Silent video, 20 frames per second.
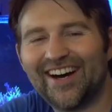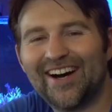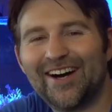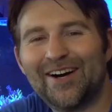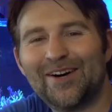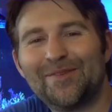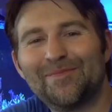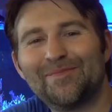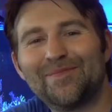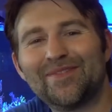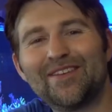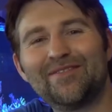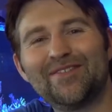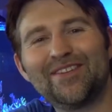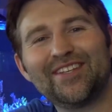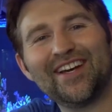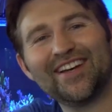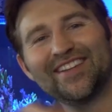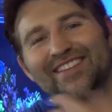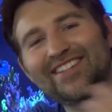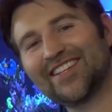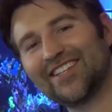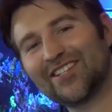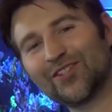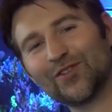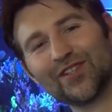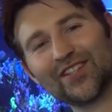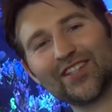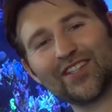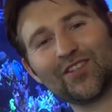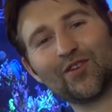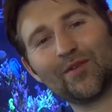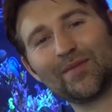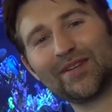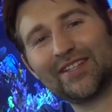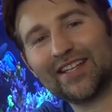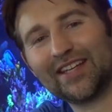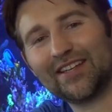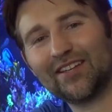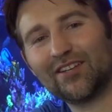Um, if you guys did enjoy this, you want
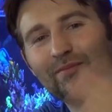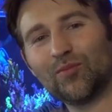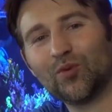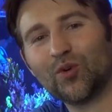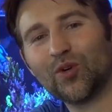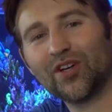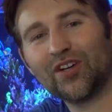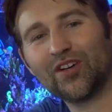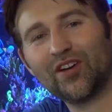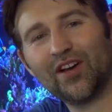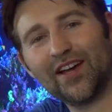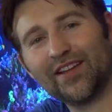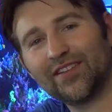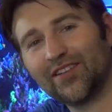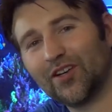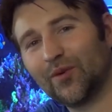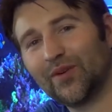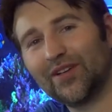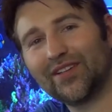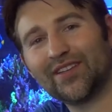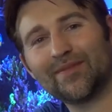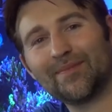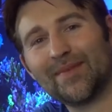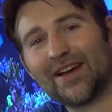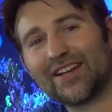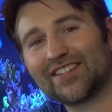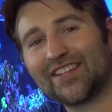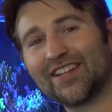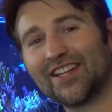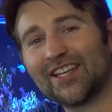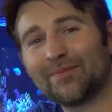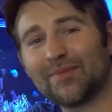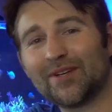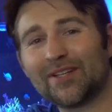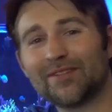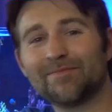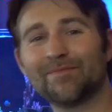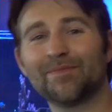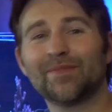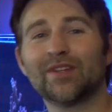me to dig into more, as always, smash that like
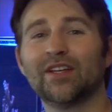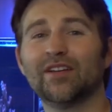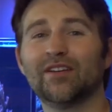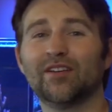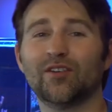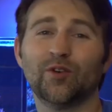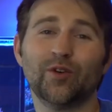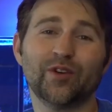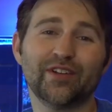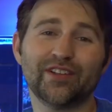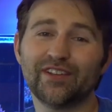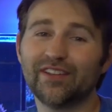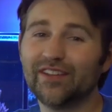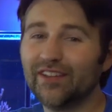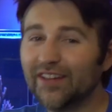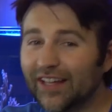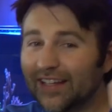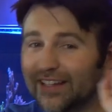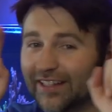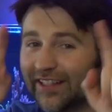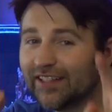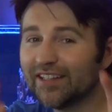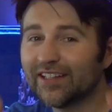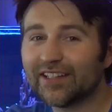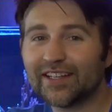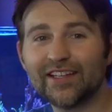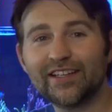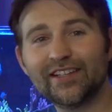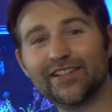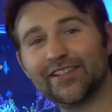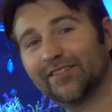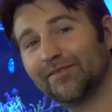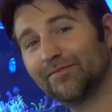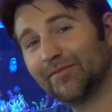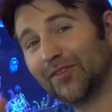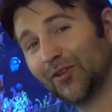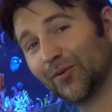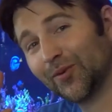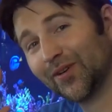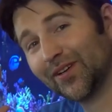button or just lightly click it, you know,
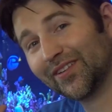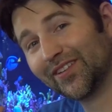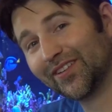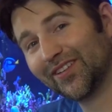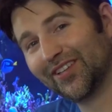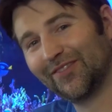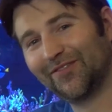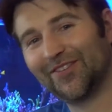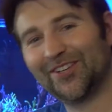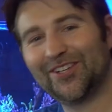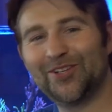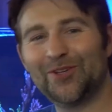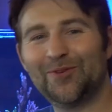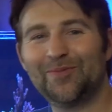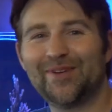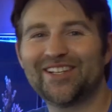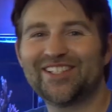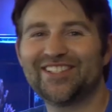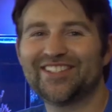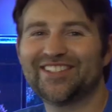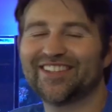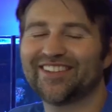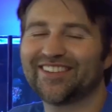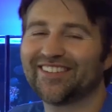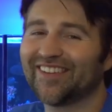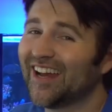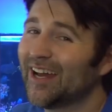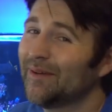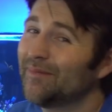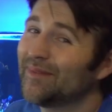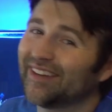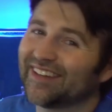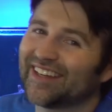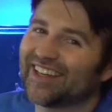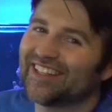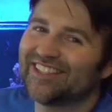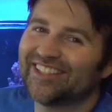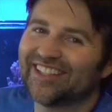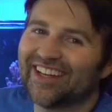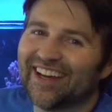me the works. If you're new, make sure you subscribe and I'll
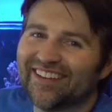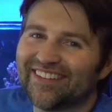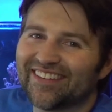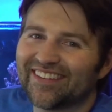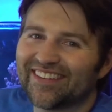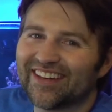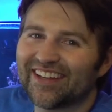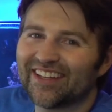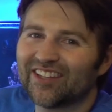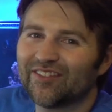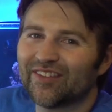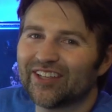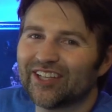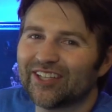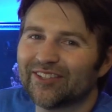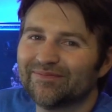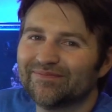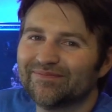catch you guys on the next video.